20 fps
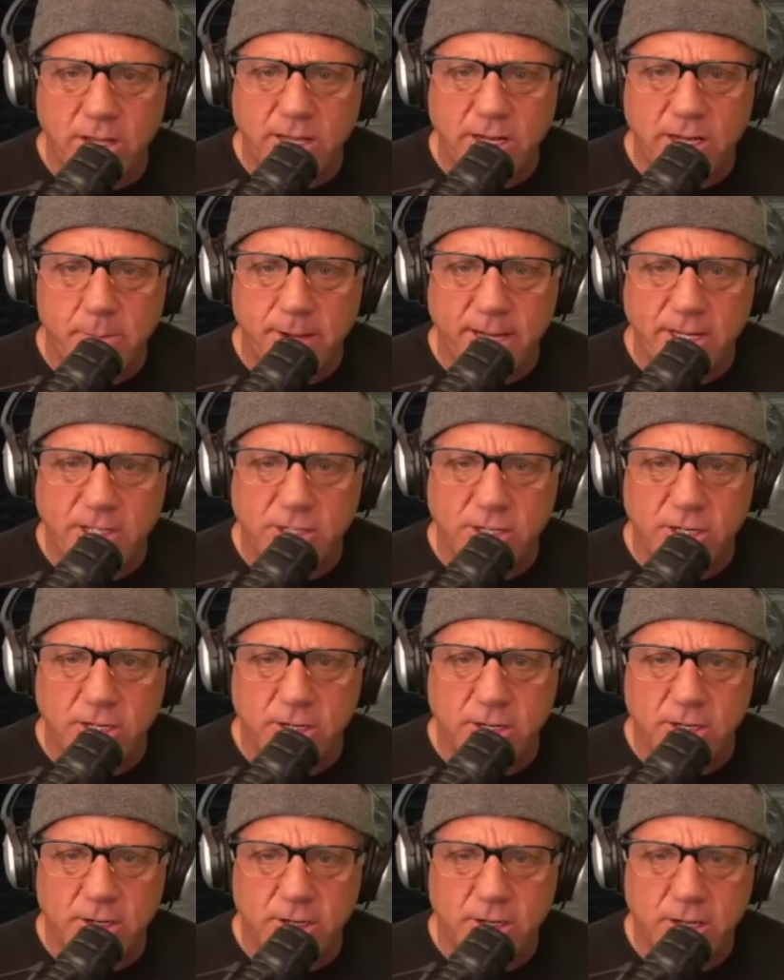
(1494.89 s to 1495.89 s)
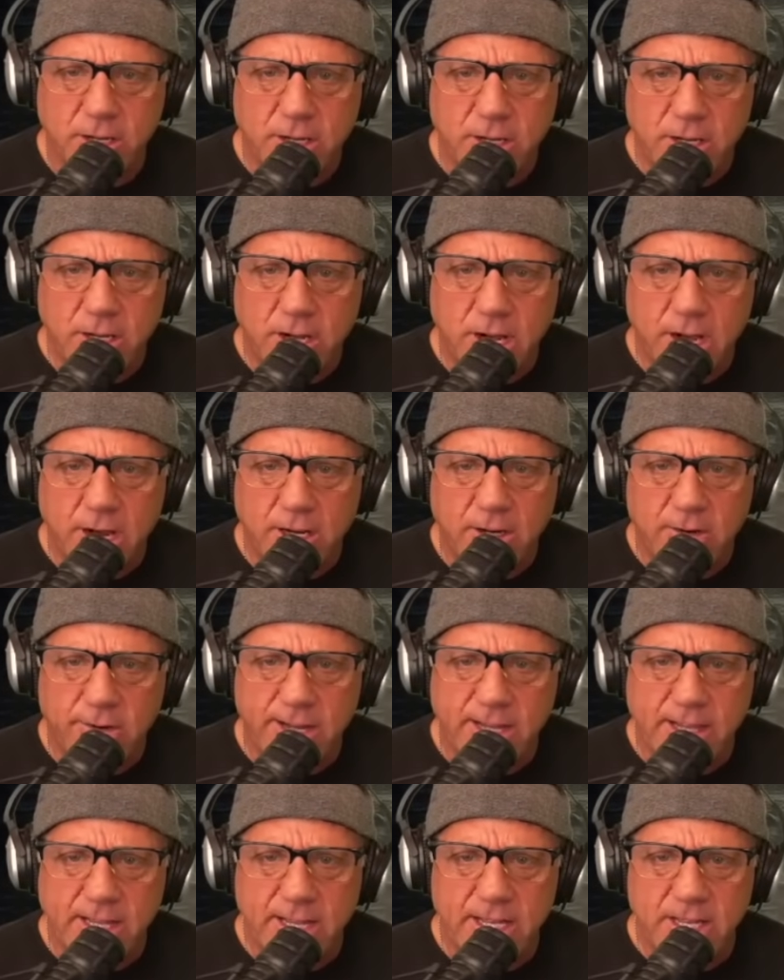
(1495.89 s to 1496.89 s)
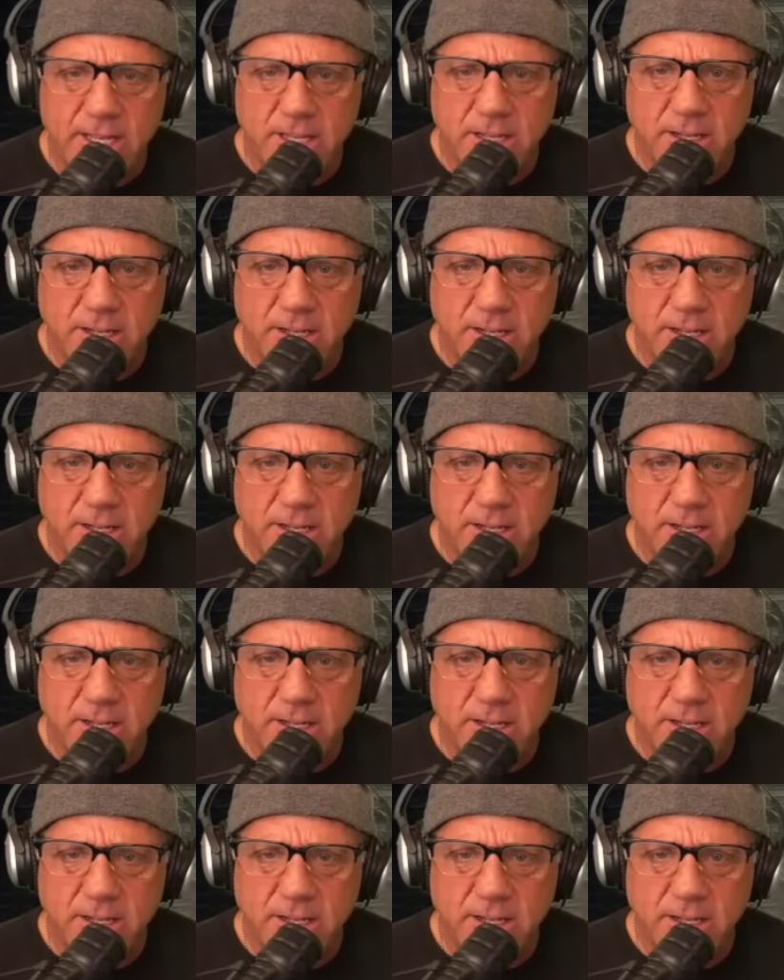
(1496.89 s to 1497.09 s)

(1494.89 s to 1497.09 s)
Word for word: I can measure uh, Greenland,